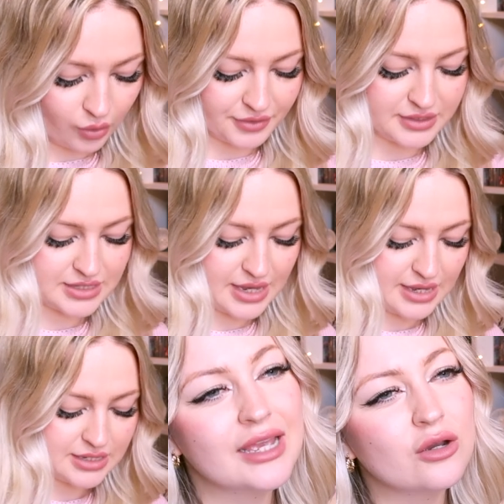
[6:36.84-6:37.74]
what this
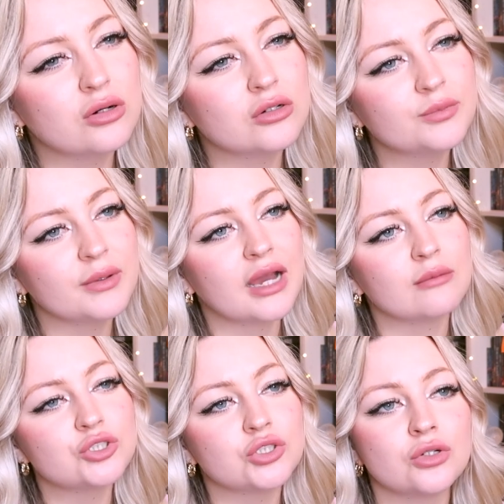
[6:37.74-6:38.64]
is. It could be,
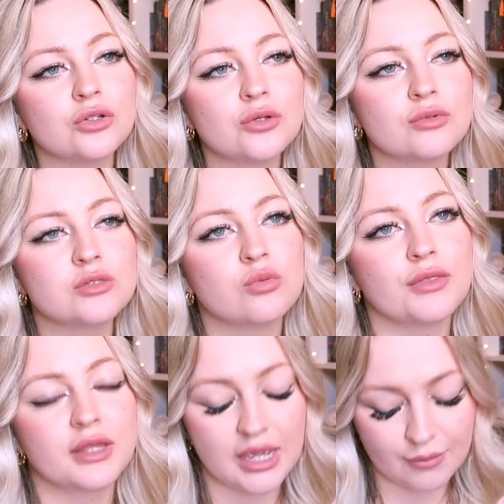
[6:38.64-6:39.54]
I'm sure there was
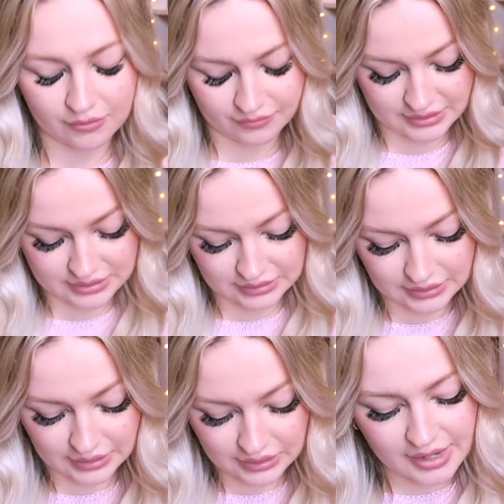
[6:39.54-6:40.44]
one that came out recently,